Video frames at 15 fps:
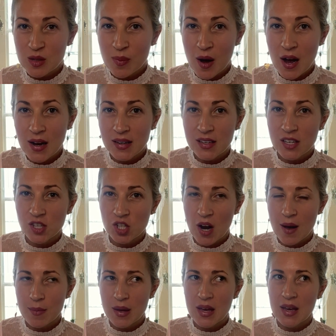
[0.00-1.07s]
upon
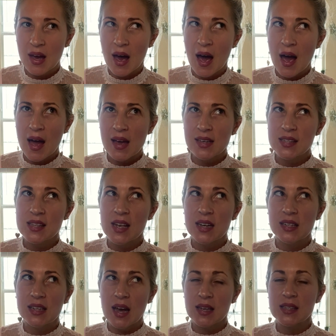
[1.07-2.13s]
Kajabi, I
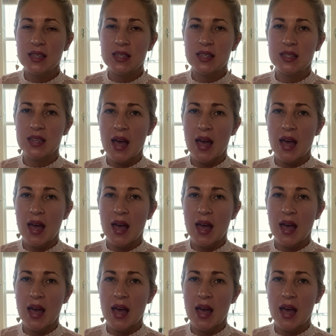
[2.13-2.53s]
said, yes, this is